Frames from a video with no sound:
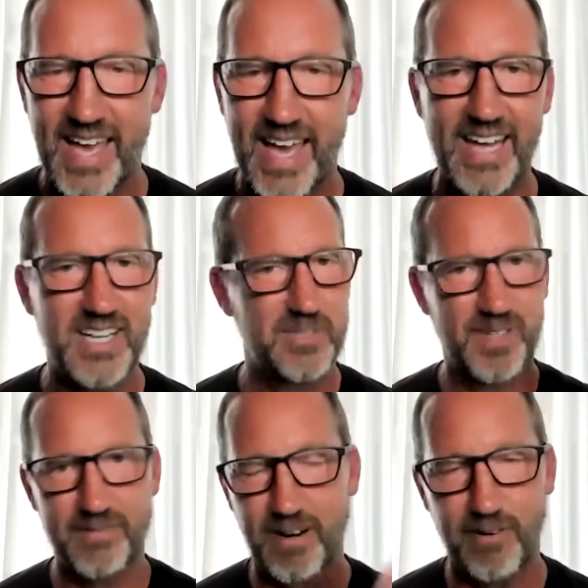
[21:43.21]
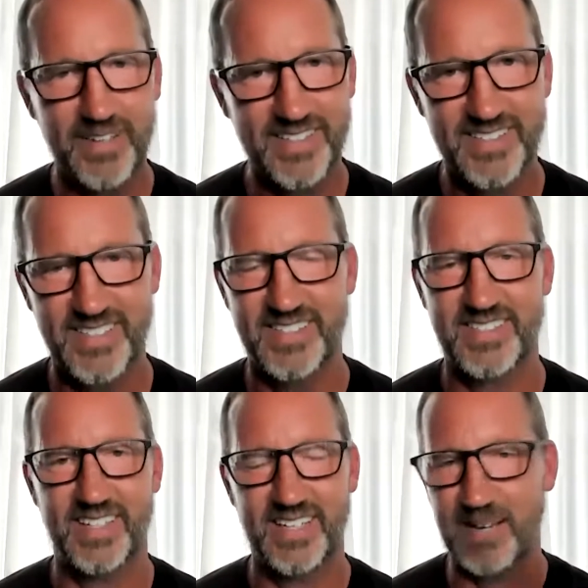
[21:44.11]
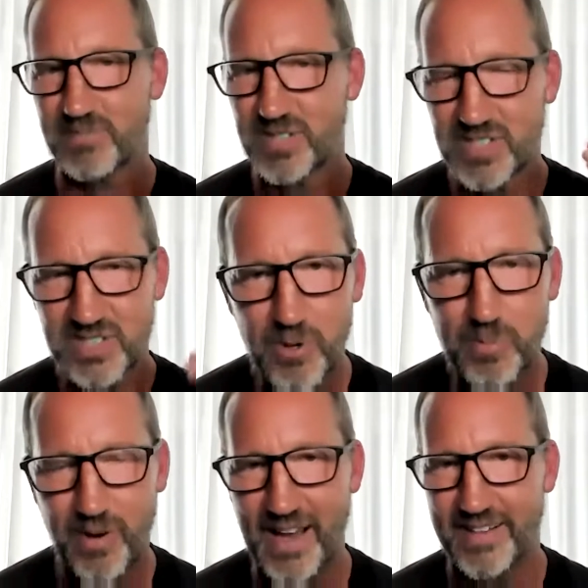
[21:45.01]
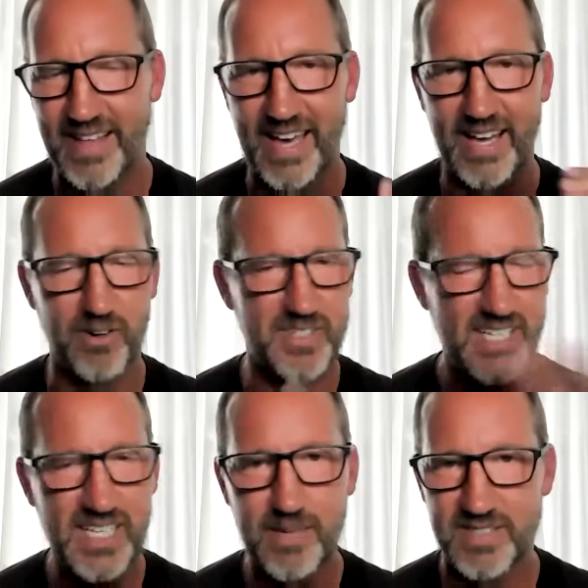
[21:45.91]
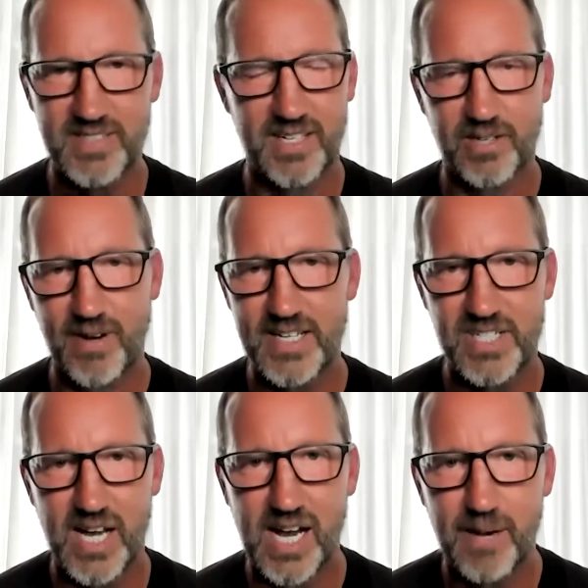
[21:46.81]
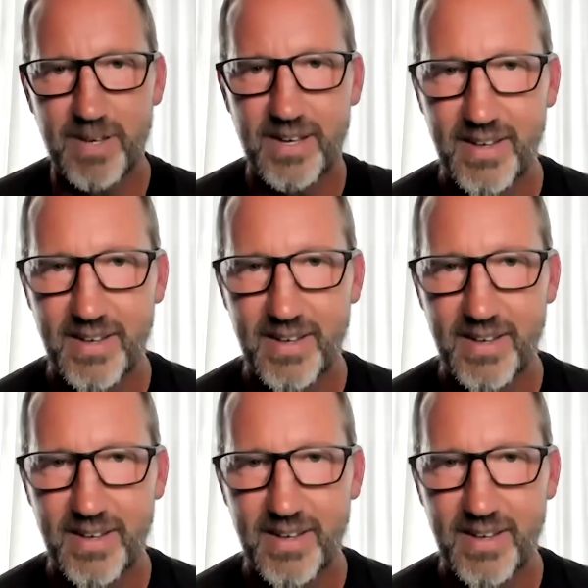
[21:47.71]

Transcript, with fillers: And it's been very consistent. And I'm so proud of that. Our team has done a great job.